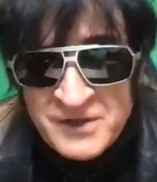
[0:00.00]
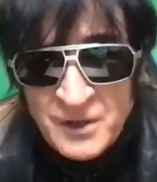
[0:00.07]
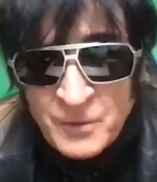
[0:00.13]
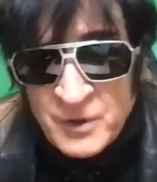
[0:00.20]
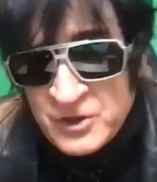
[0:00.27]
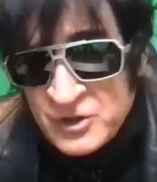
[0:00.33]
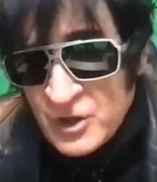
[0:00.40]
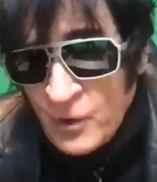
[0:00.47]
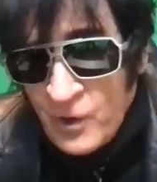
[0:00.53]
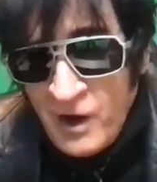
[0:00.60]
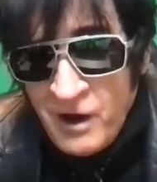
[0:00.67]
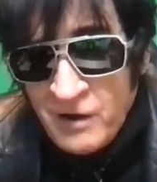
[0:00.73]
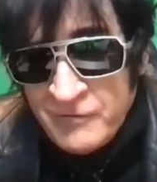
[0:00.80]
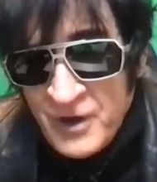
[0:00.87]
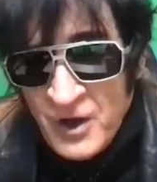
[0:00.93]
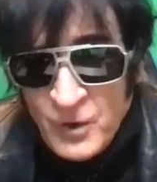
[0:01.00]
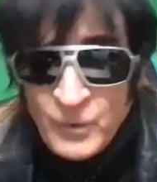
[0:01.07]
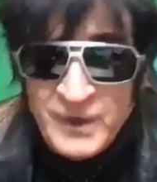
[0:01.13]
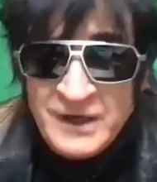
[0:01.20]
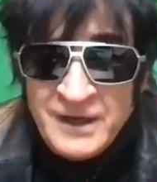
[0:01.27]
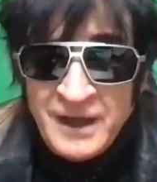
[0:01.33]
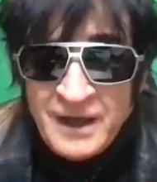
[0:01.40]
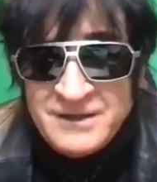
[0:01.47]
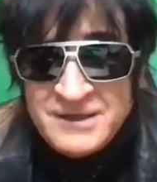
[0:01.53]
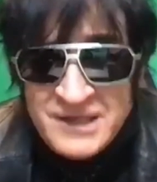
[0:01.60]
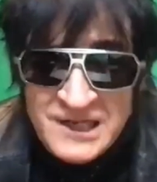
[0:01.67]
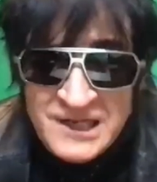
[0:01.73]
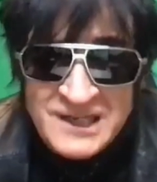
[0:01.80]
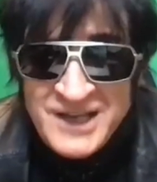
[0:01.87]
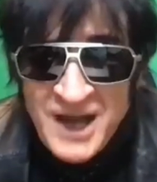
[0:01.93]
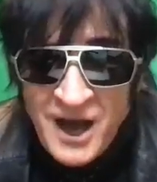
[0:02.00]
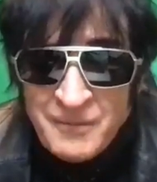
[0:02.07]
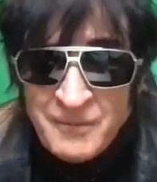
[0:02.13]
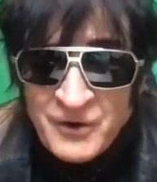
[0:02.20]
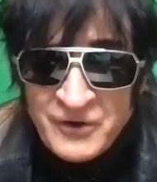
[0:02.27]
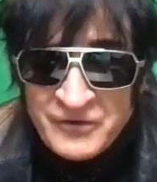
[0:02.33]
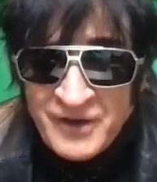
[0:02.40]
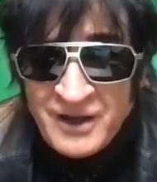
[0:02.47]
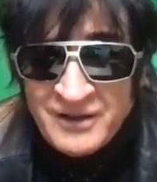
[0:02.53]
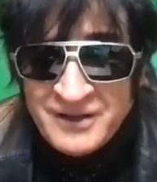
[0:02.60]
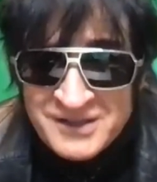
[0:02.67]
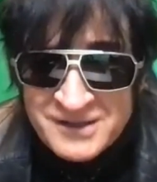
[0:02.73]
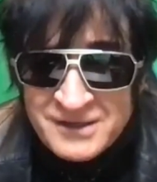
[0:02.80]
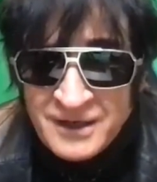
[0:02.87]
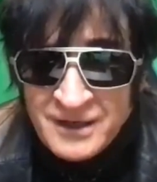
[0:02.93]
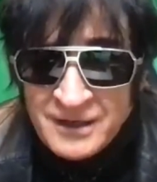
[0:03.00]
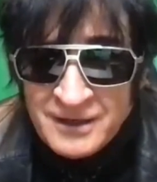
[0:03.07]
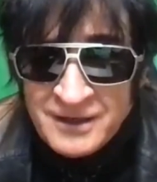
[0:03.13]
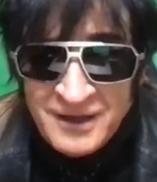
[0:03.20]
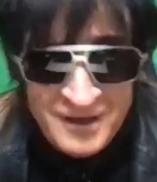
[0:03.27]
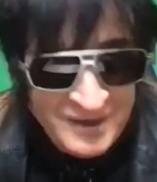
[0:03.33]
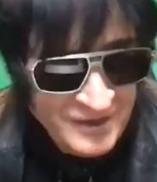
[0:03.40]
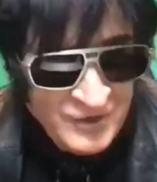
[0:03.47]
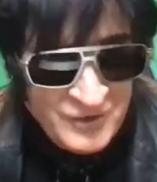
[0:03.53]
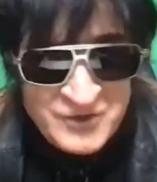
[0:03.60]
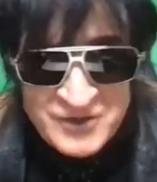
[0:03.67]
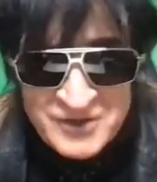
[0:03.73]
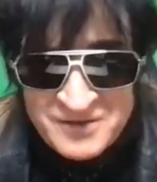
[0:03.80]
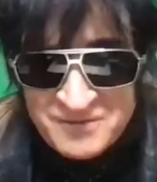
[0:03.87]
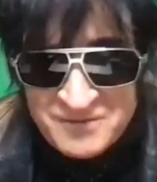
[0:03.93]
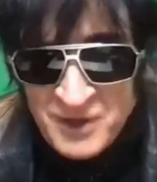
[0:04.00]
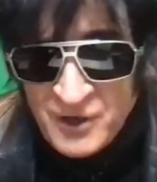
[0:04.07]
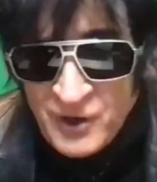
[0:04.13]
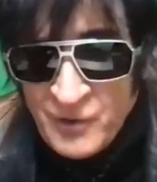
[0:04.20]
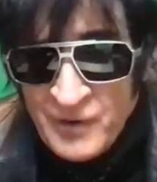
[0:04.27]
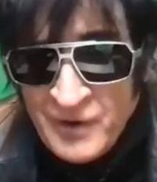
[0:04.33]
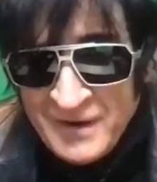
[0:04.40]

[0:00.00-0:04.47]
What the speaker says: someone show off, we can get D Dahmers on this thing, and he'll just he'll